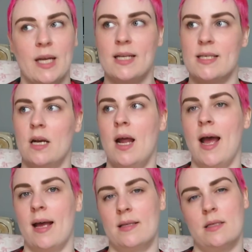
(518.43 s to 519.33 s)
kind of sun
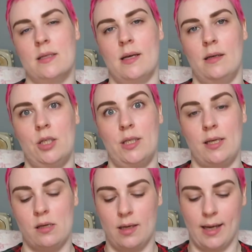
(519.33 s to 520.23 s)
hats and such
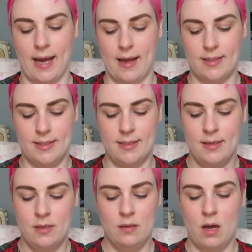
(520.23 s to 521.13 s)
that you can get
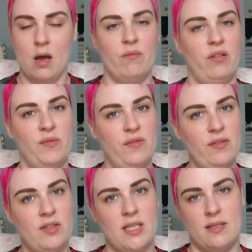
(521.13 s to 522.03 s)
from the
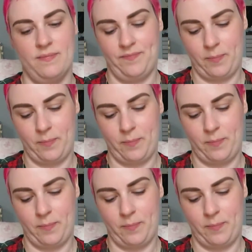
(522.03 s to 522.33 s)
50s.